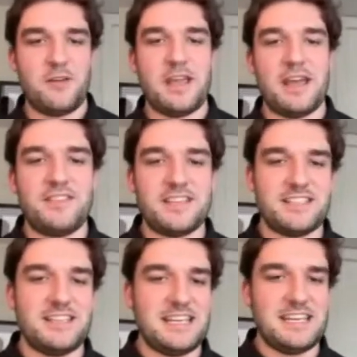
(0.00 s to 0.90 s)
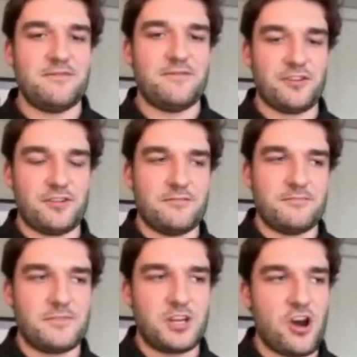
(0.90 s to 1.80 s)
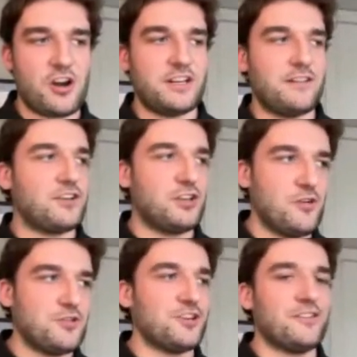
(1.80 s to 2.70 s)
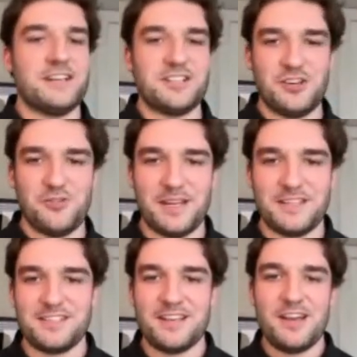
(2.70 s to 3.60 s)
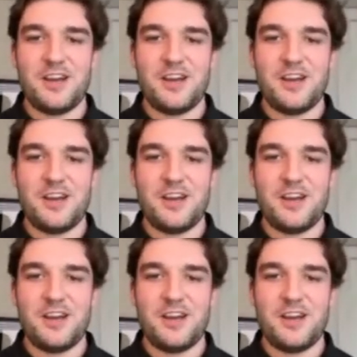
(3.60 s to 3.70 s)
And we have this need for cognitive closure as humans,